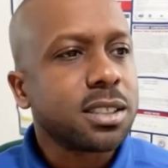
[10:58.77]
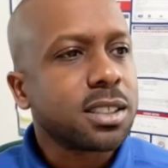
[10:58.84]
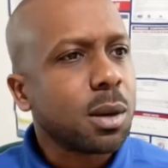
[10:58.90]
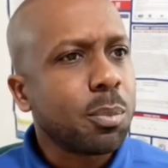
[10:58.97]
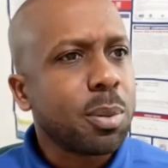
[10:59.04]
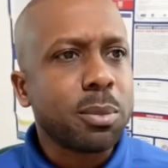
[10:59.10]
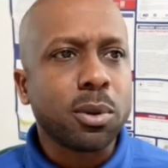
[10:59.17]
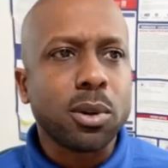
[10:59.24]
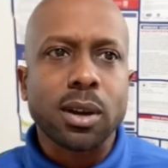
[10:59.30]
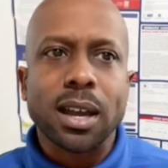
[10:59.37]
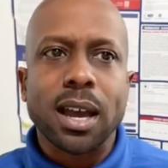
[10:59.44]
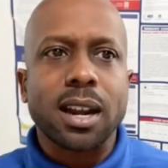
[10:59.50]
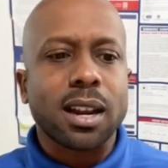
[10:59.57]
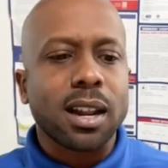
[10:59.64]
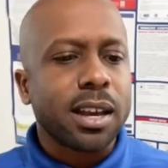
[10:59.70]
Some people
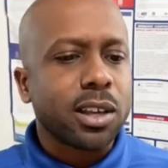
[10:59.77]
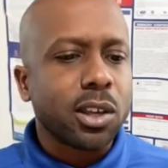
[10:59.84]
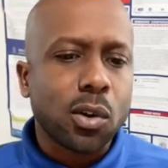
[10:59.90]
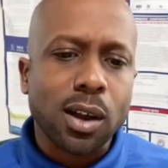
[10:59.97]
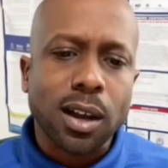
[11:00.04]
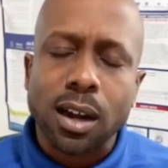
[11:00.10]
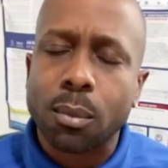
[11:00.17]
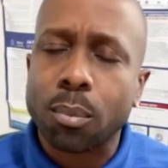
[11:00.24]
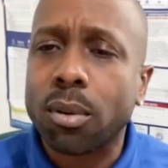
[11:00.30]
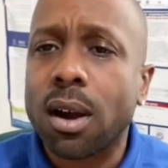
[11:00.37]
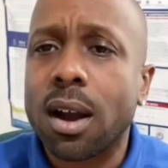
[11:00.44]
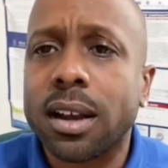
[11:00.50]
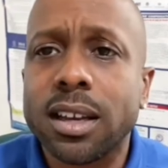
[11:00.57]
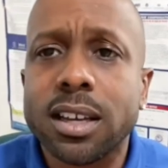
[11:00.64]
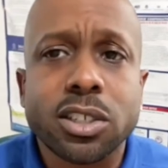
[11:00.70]
look at it like, yo, I got a
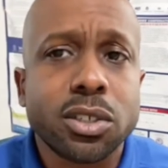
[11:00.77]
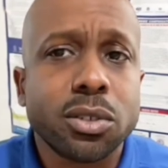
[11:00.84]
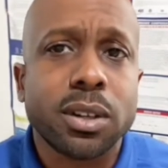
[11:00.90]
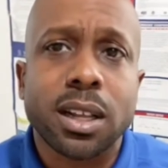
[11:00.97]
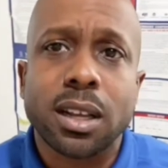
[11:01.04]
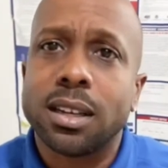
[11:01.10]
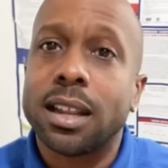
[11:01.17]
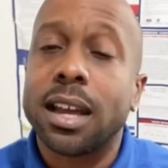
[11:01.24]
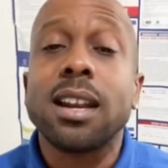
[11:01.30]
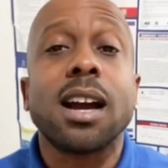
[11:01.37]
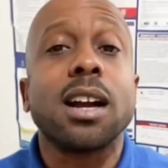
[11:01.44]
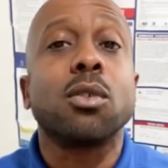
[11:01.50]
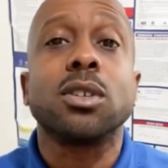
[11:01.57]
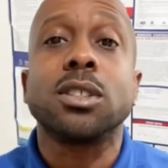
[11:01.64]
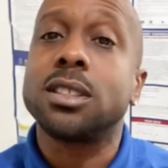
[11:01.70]
pride issue, and they they
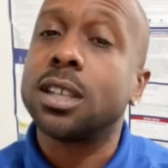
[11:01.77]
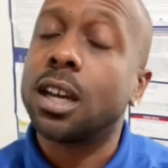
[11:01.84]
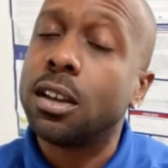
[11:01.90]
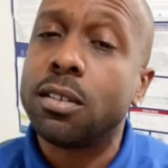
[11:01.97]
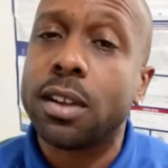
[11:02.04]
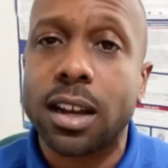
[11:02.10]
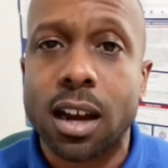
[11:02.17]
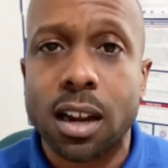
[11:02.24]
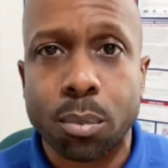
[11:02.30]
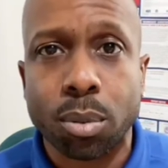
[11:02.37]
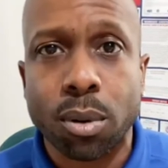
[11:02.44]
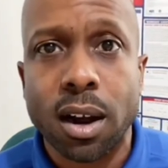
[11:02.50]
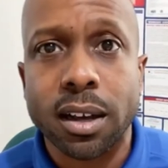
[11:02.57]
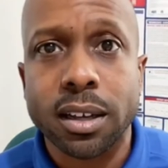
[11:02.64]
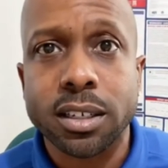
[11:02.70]
not gonna tell you they got a
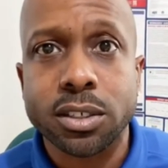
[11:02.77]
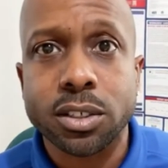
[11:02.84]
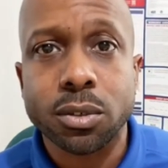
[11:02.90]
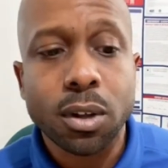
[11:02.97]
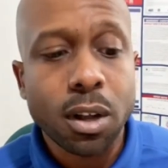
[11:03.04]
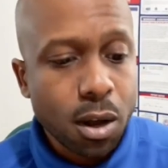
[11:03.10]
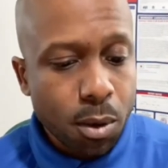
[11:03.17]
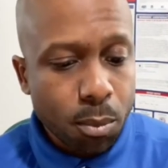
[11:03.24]
pride issue.